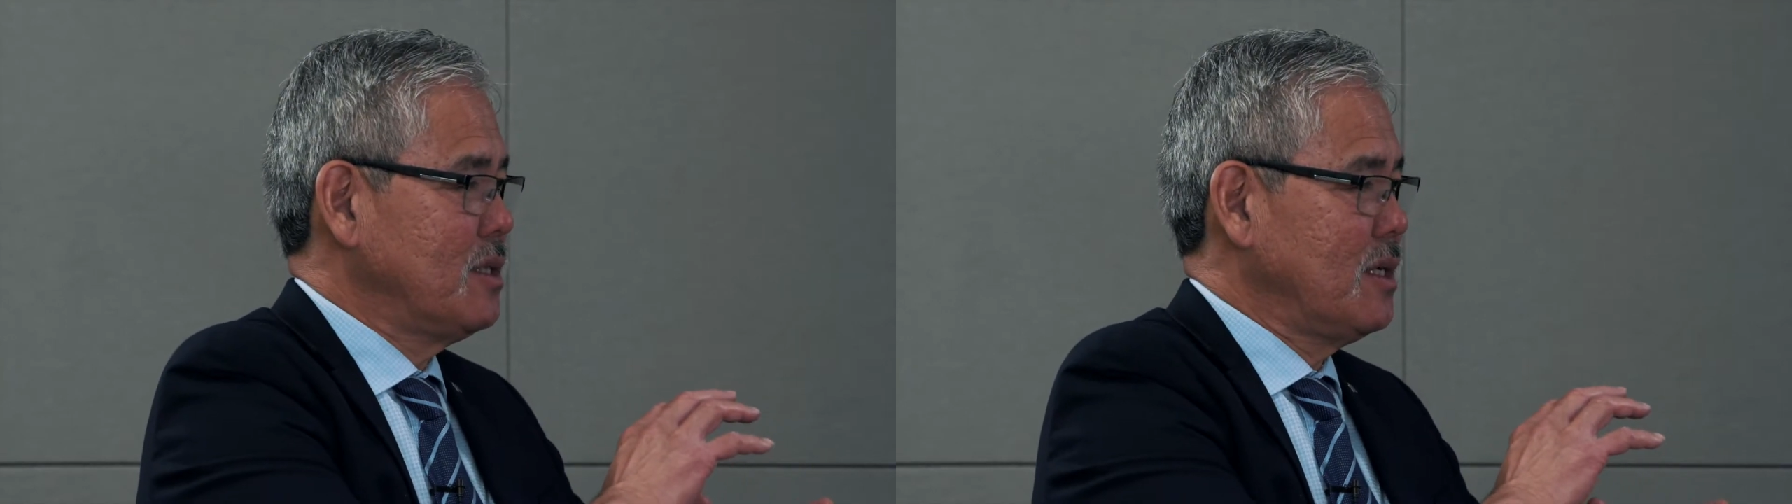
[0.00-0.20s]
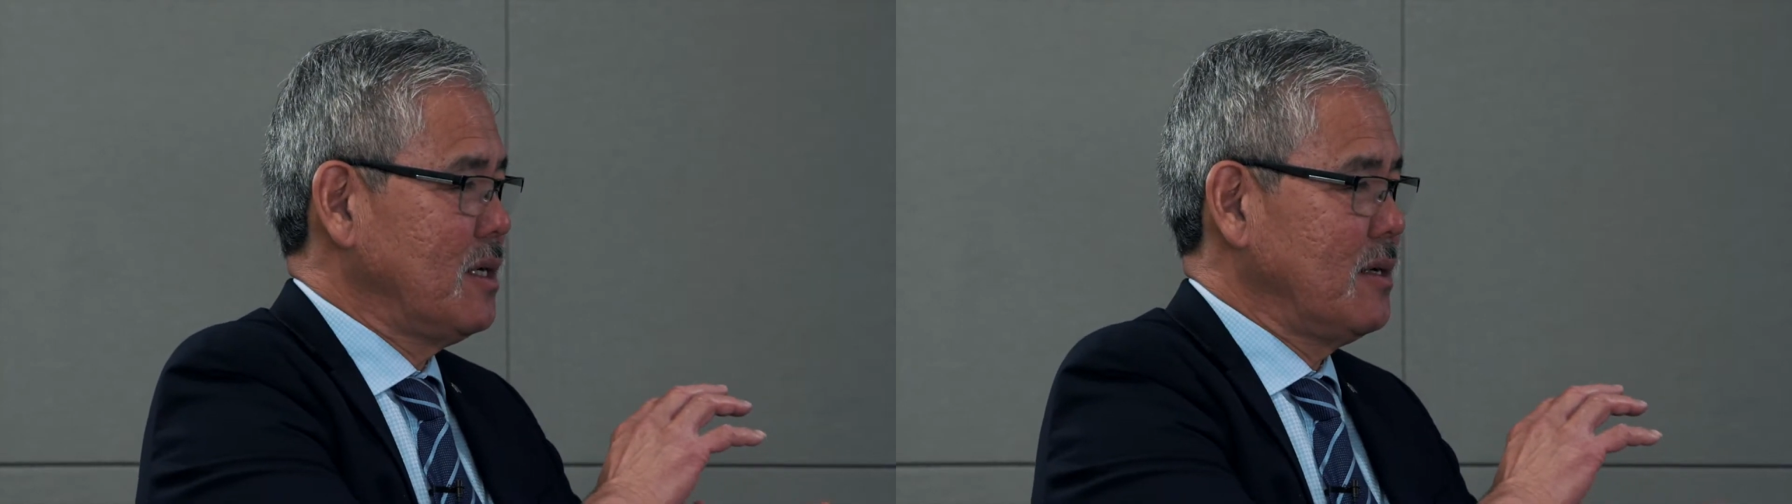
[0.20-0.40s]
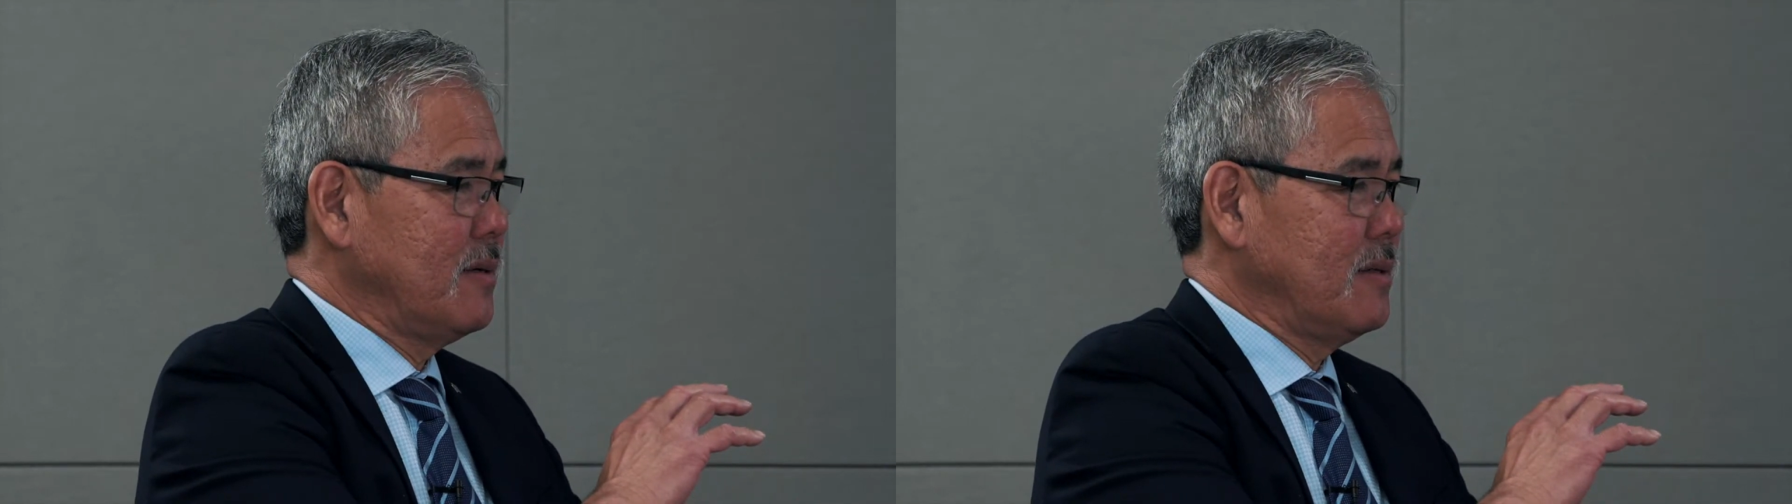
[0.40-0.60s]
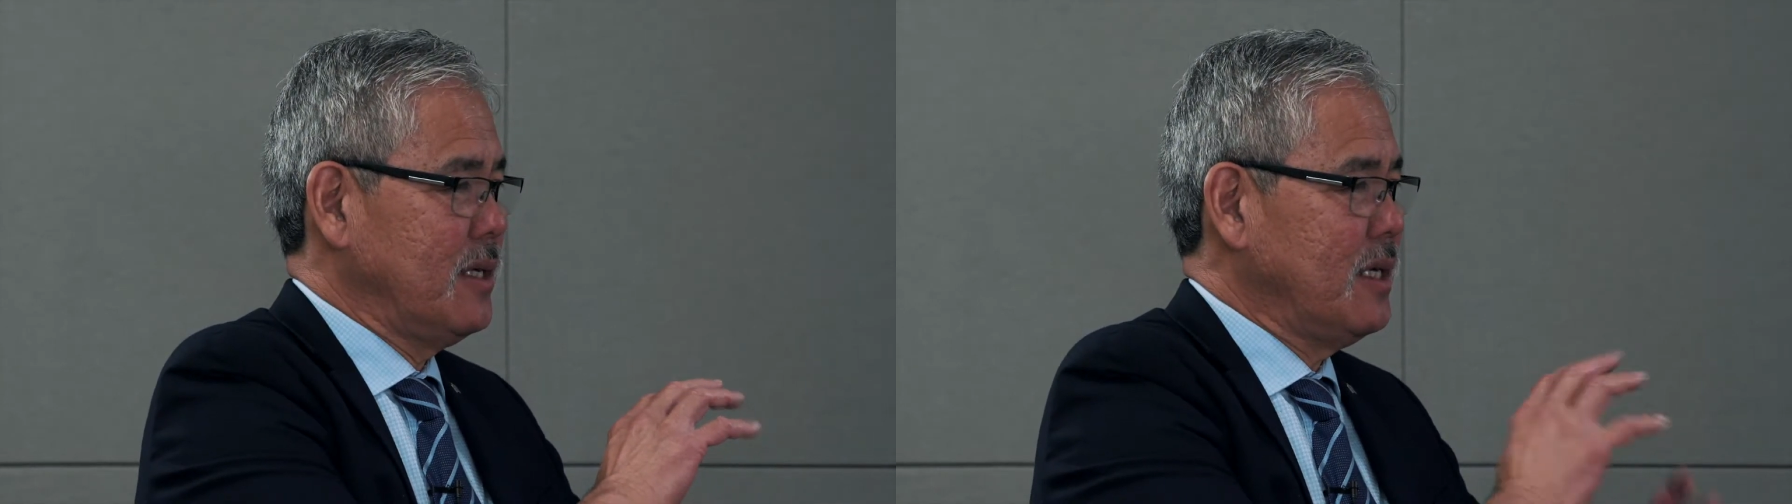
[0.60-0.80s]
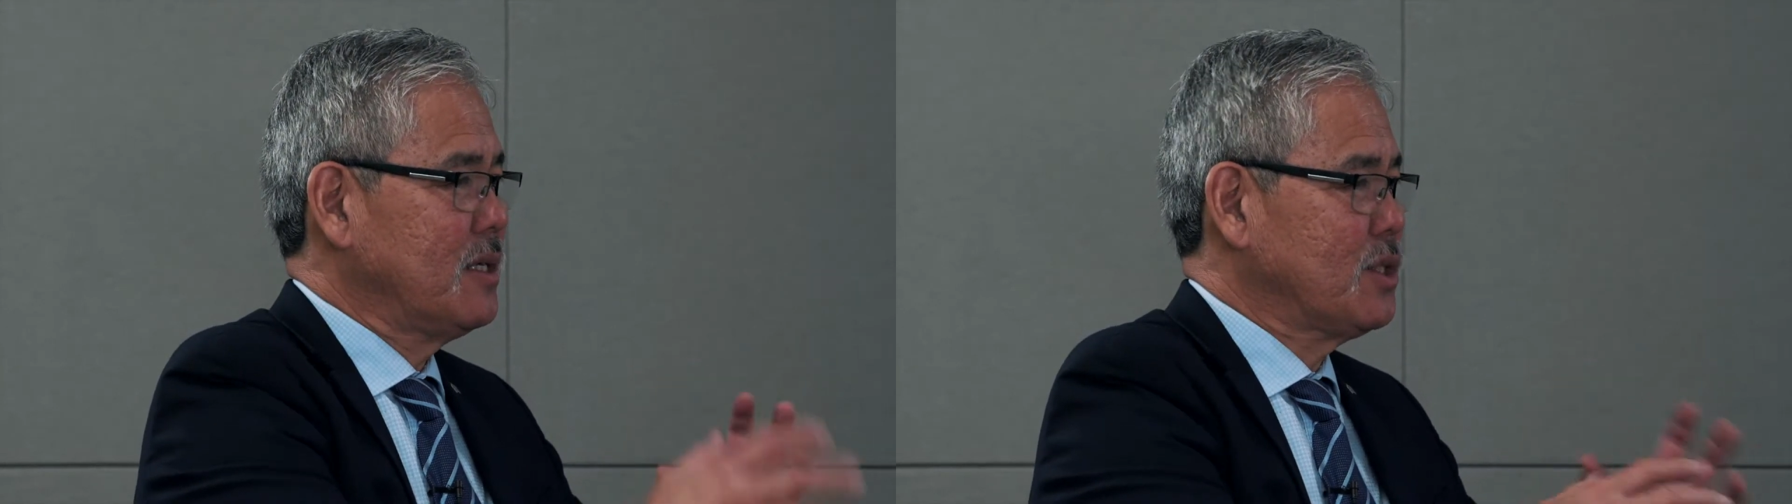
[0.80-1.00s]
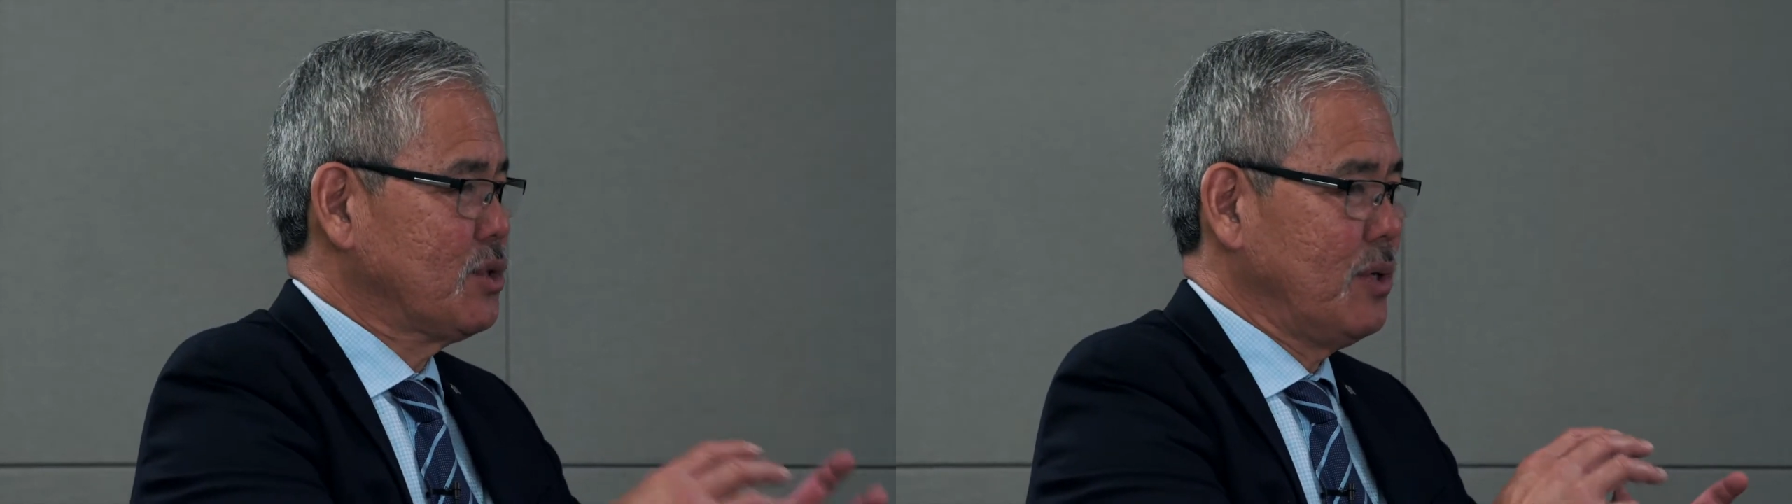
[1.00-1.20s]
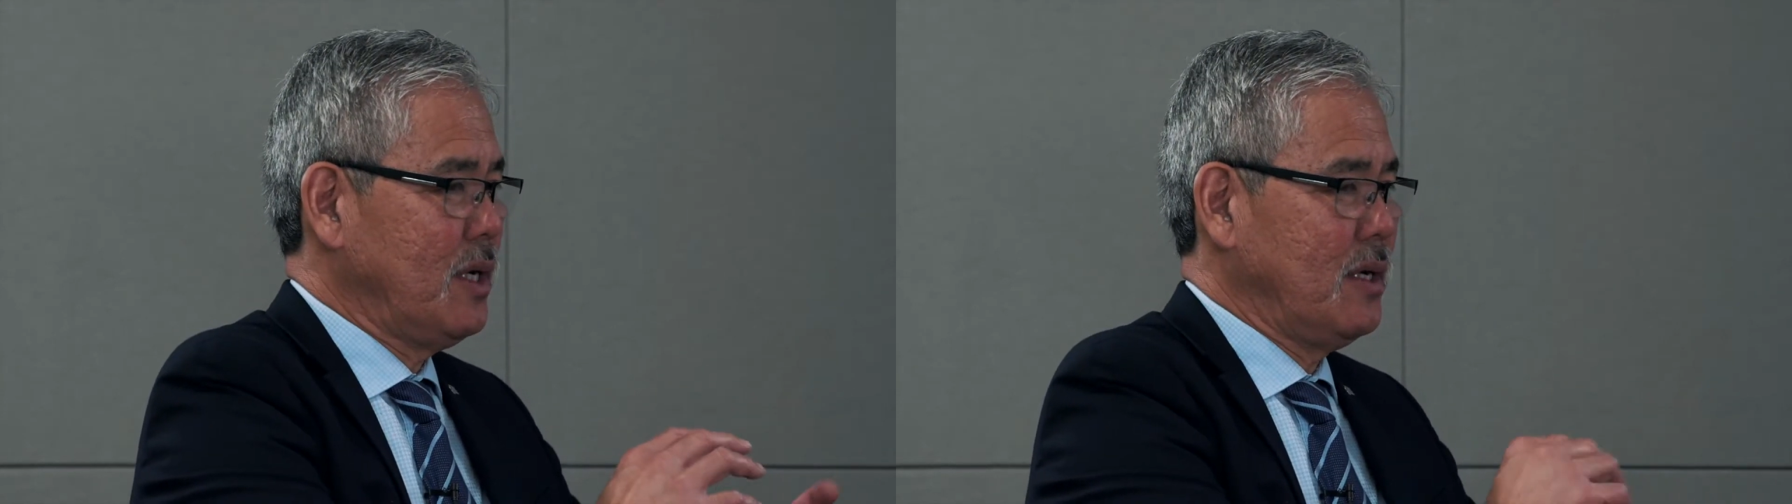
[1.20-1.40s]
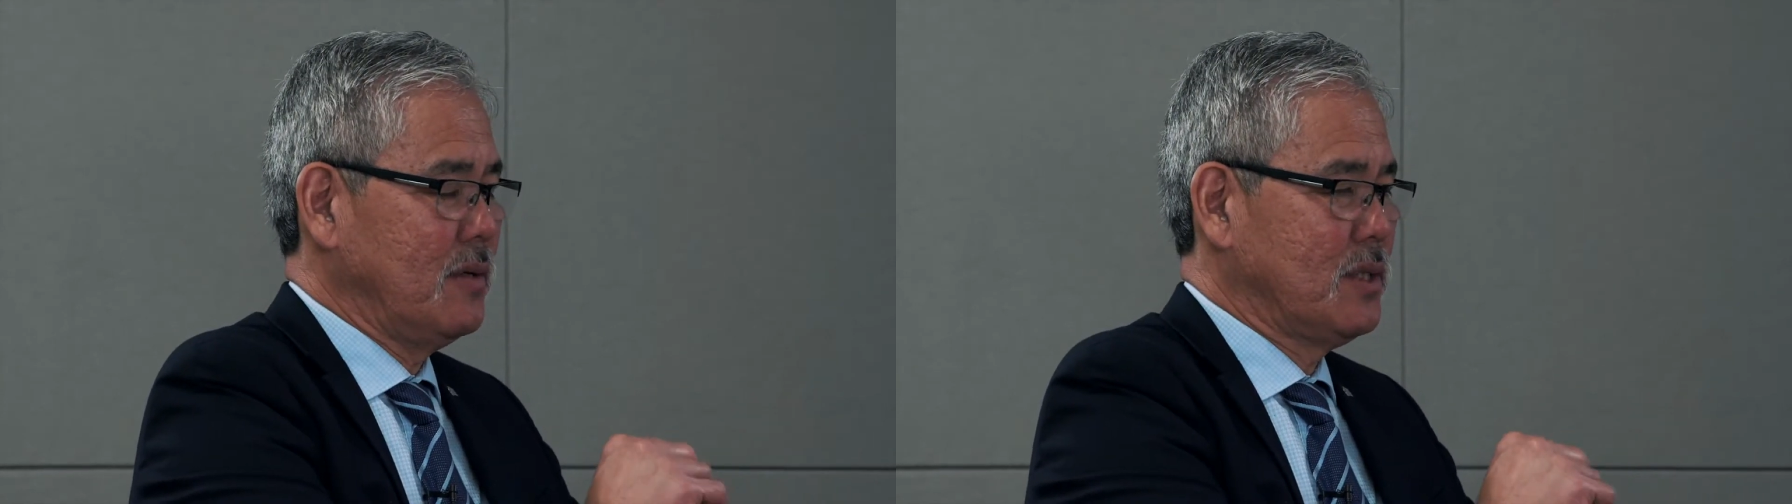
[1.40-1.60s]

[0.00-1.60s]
the industry,